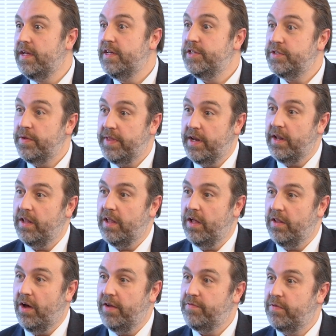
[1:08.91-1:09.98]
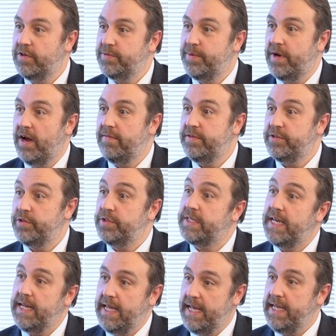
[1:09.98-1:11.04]
so that law enforcement officers
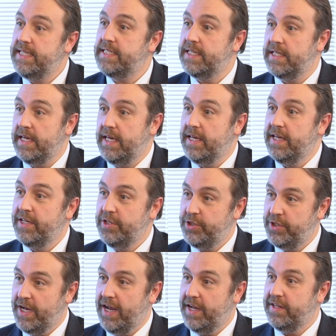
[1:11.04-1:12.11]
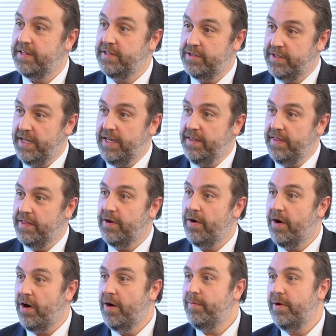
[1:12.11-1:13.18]
can easily check to see that
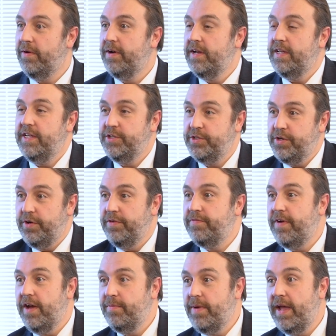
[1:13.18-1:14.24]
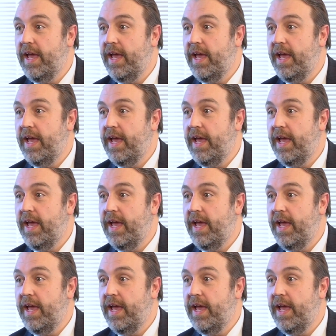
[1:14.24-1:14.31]
their armor is certified by